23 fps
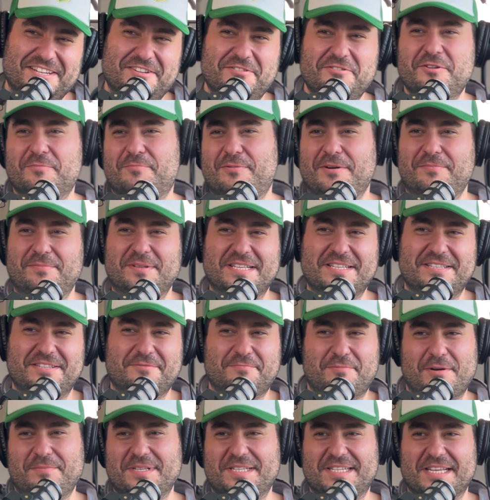You'll
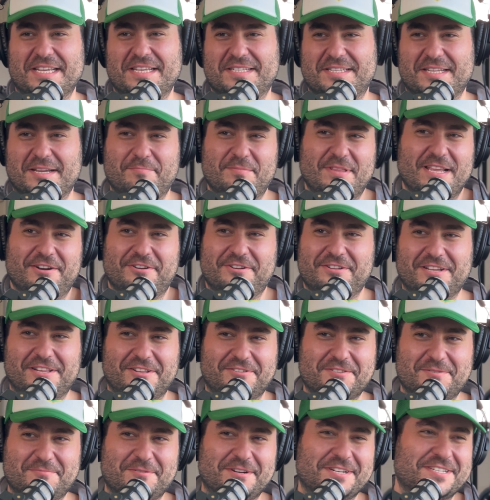probably see us up there at Yellow
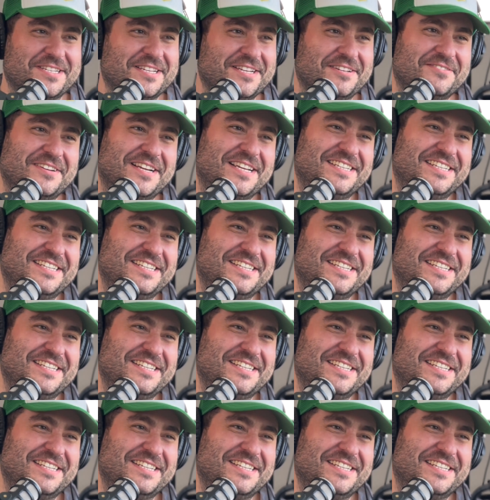Express anyway.